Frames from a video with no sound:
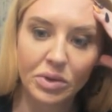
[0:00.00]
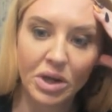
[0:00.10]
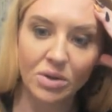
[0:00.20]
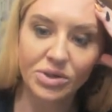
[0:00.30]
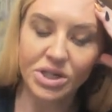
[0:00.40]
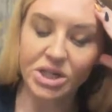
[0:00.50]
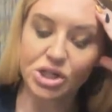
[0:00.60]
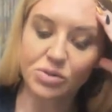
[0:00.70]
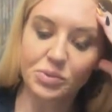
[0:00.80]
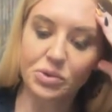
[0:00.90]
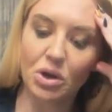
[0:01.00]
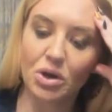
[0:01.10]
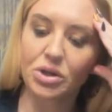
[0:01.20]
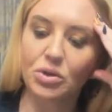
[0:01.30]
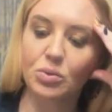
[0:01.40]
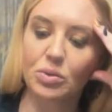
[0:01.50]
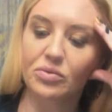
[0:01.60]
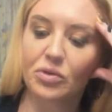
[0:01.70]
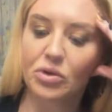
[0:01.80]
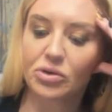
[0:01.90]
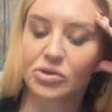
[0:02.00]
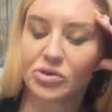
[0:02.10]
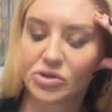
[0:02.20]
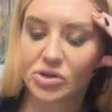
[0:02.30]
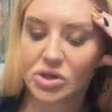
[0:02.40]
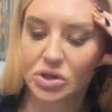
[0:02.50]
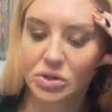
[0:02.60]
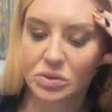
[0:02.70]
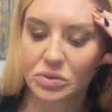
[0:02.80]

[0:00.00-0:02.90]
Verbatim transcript: How teachable are you reversed?